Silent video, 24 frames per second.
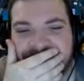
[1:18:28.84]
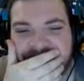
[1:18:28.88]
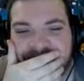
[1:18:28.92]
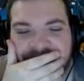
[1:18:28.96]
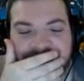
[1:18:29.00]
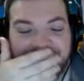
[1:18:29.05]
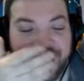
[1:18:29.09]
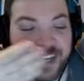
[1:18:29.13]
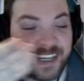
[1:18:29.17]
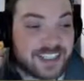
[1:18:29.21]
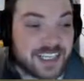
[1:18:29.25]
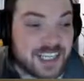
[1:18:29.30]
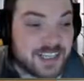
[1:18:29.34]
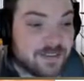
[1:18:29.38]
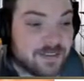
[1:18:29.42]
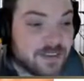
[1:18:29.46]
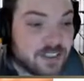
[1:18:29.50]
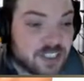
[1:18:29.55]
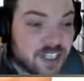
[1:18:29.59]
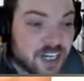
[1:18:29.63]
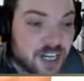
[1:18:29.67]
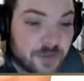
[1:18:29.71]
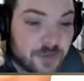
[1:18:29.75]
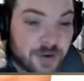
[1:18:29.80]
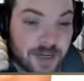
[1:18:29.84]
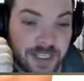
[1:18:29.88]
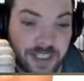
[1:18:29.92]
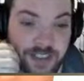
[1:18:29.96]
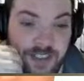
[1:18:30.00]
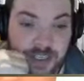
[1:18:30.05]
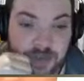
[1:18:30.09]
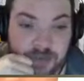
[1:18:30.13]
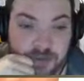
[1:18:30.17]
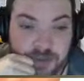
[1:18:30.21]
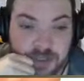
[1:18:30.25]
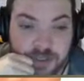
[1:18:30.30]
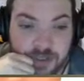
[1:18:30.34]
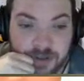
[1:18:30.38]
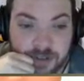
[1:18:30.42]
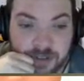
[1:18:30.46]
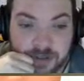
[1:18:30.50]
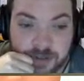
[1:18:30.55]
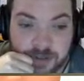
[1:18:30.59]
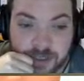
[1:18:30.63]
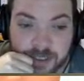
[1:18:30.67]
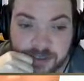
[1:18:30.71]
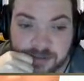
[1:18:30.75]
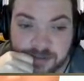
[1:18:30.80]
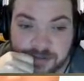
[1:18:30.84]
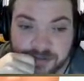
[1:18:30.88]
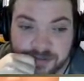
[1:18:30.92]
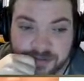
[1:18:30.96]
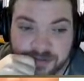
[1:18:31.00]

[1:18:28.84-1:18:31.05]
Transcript: He doesn't even cheer when his team scores, mate.